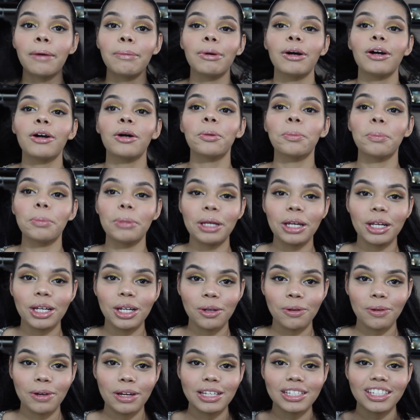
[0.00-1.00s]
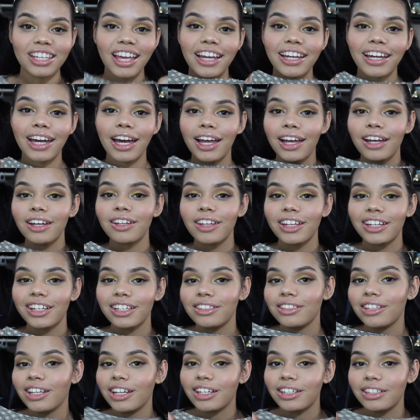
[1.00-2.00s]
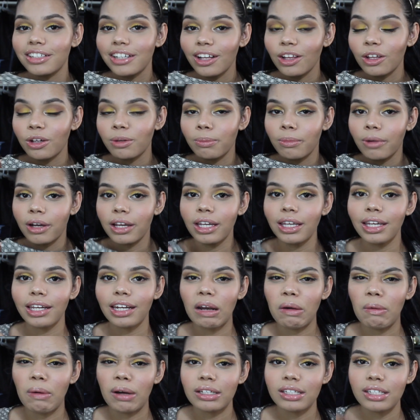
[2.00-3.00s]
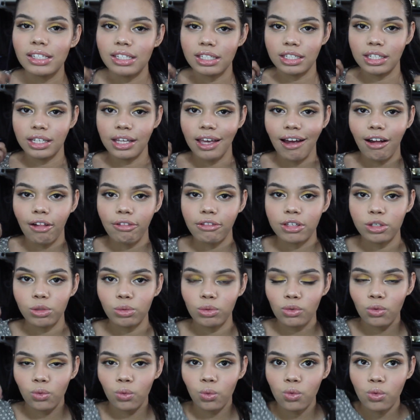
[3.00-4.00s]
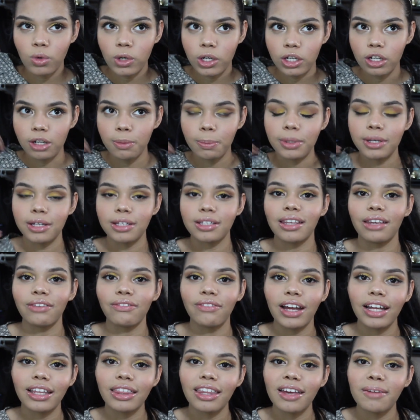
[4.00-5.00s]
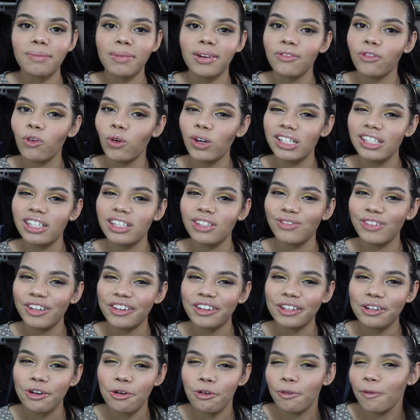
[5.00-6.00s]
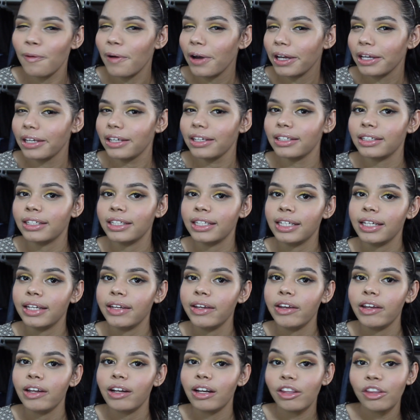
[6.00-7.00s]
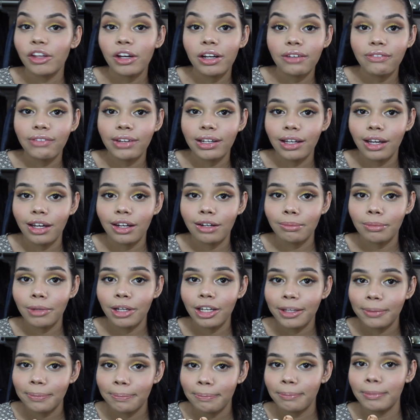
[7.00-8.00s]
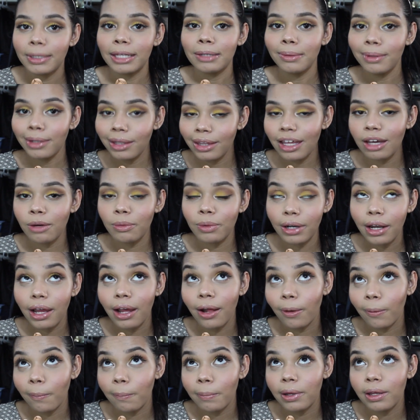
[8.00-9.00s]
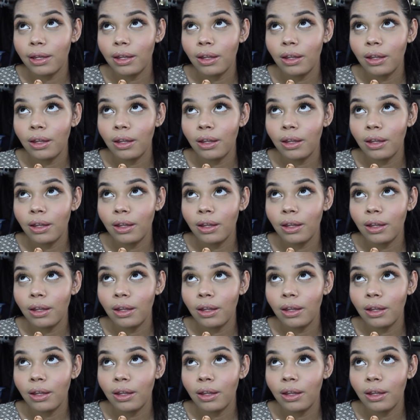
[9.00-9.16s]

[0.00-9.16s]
But anyways, I got like a $10 mic and I wanted to see how this would work because I find that my voice is very quiet. I thought if I got a mic, maybe that would help.